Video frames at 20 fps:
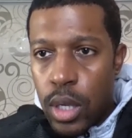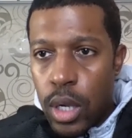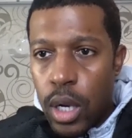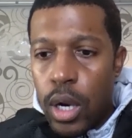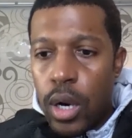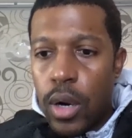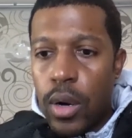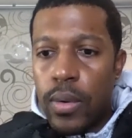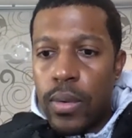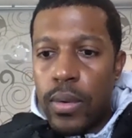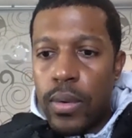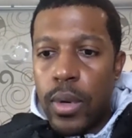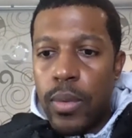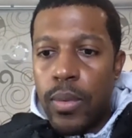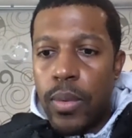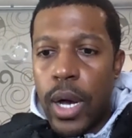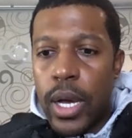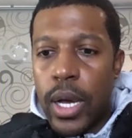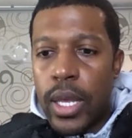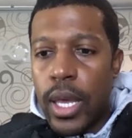Oh, it,
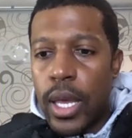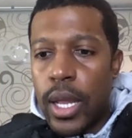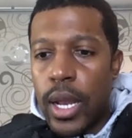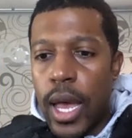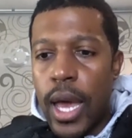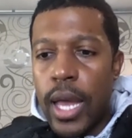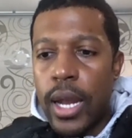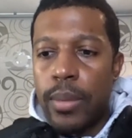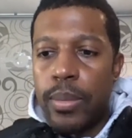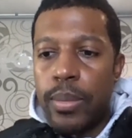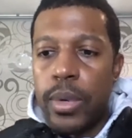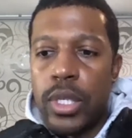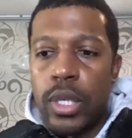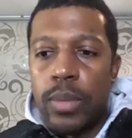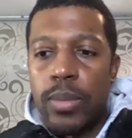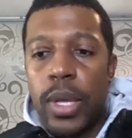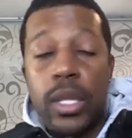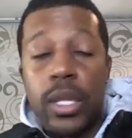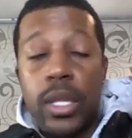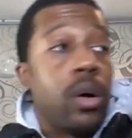I can't add it because
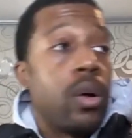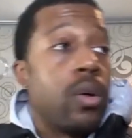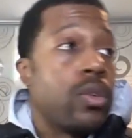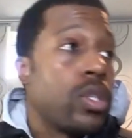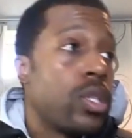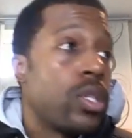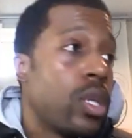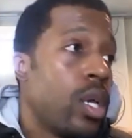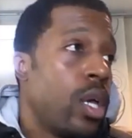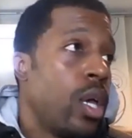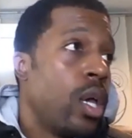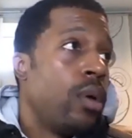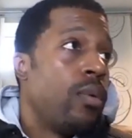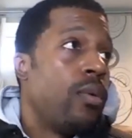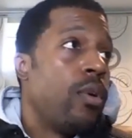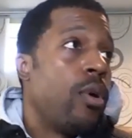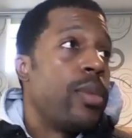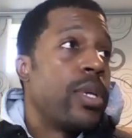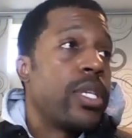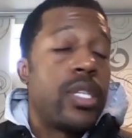I'm not the host.
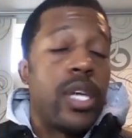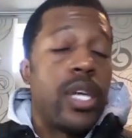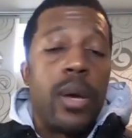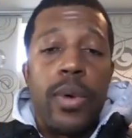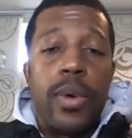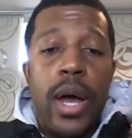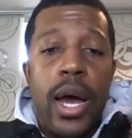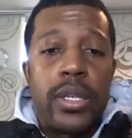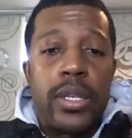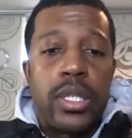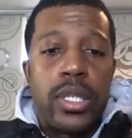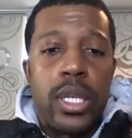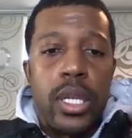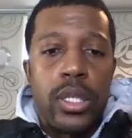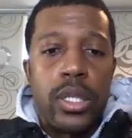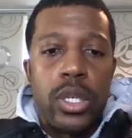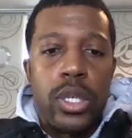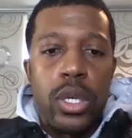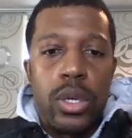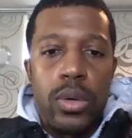Well, Miss Deborah, I'll send
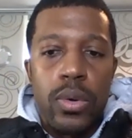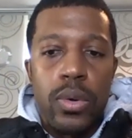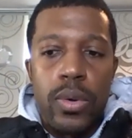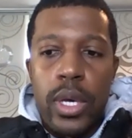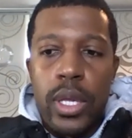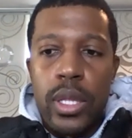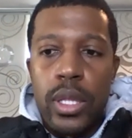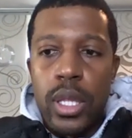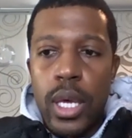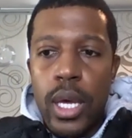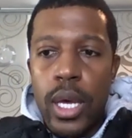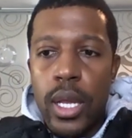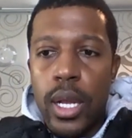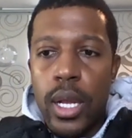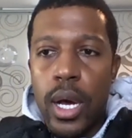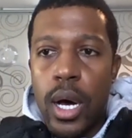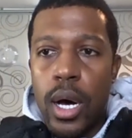it to you and then.